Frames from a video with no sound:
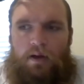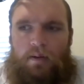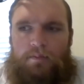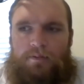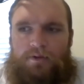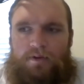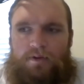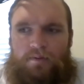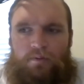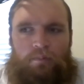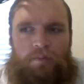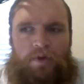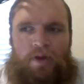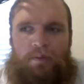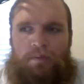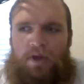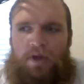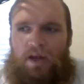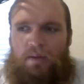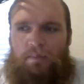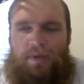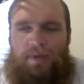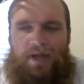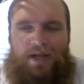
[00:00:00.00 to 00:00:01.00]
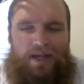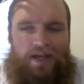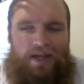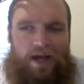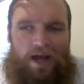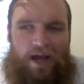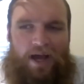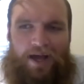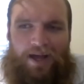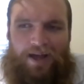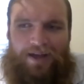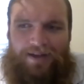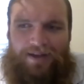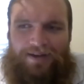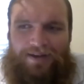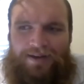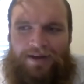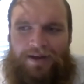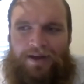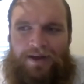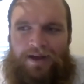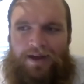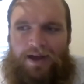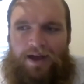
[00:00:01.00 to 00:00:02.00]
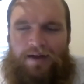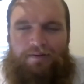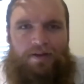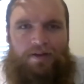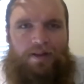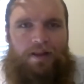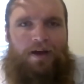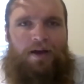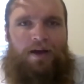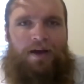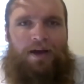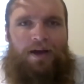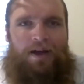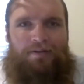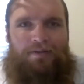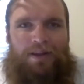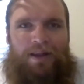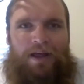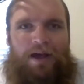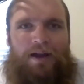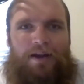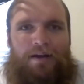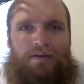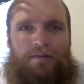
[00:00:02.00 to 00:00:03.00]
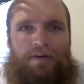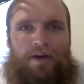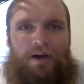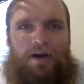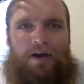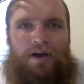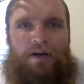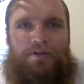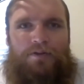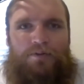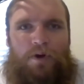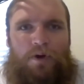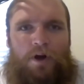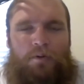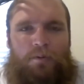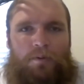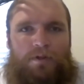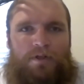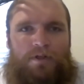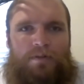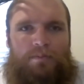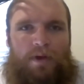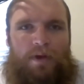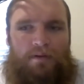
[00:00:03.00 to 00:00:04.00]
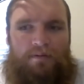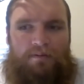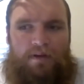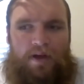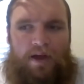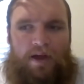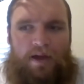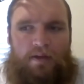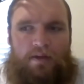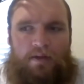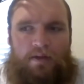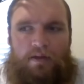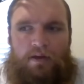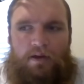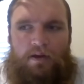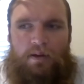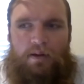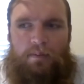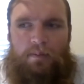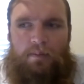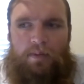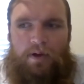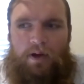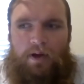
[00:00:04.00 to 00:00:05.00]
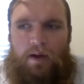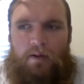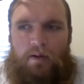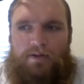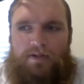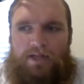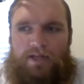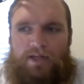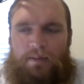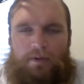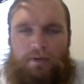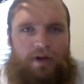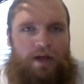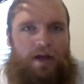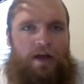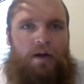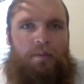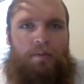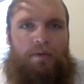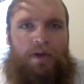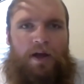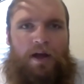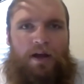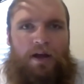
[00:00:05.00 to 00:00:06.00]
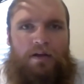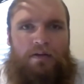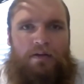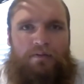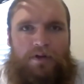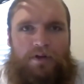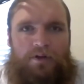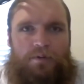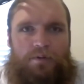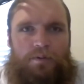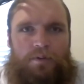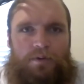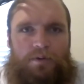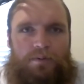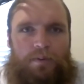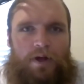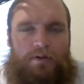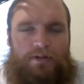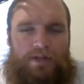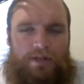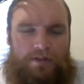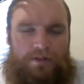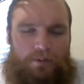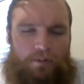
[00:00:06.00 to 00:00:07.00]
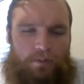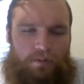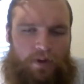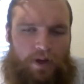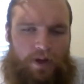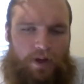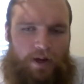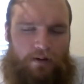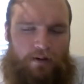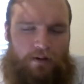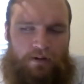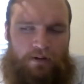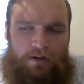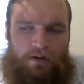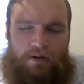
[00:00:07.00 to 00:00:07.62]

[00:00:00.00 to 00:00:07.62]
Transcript: So for me, being a big guy, having a lot of strong roots in my faith, I was able to help a lot of individuals while I was at school there.